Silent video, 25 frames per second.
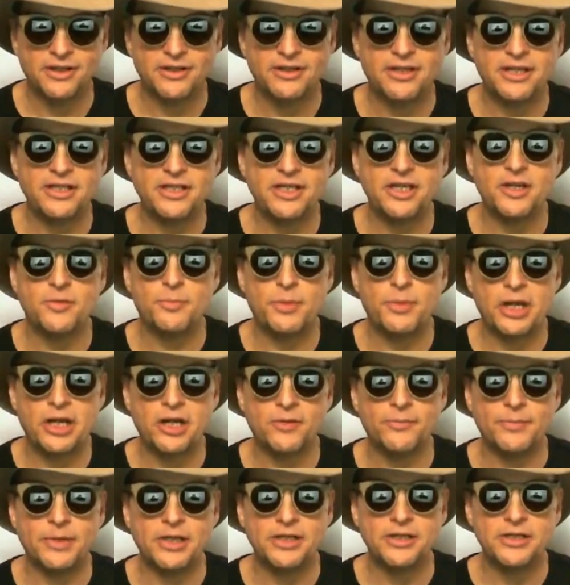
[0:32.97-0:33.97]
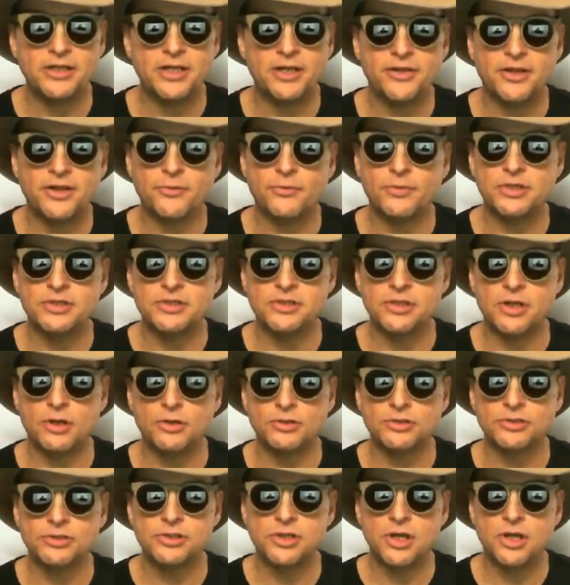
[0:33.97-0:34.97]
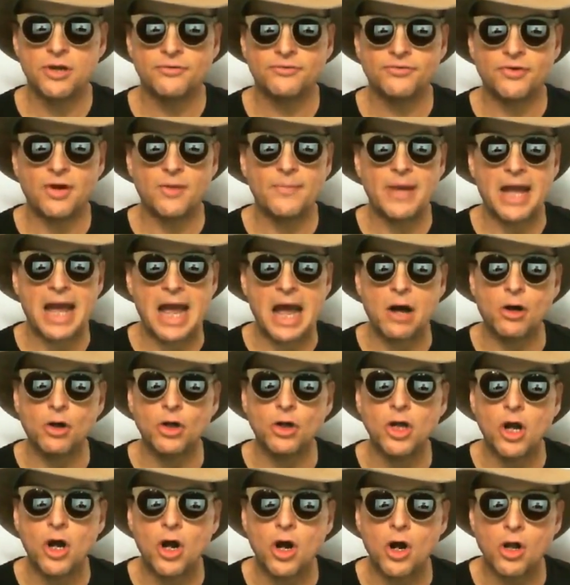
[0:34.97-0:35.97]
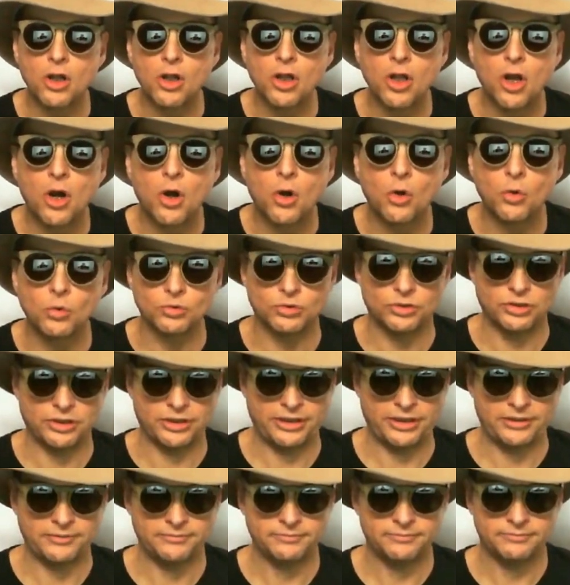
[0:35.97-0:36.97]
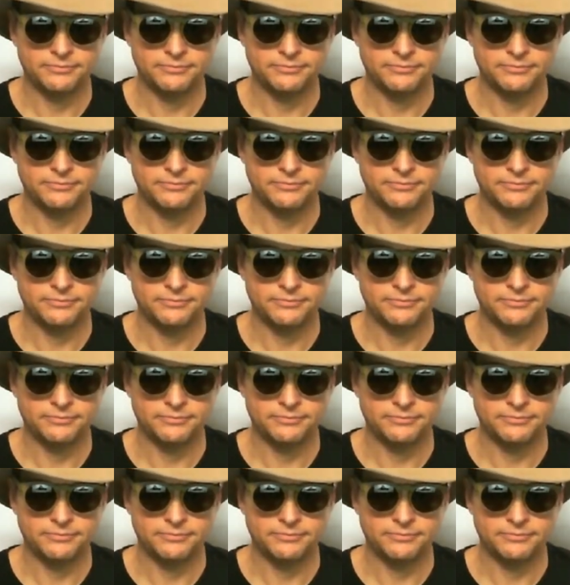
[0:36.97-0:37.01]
than the impairment that results from alcohol only.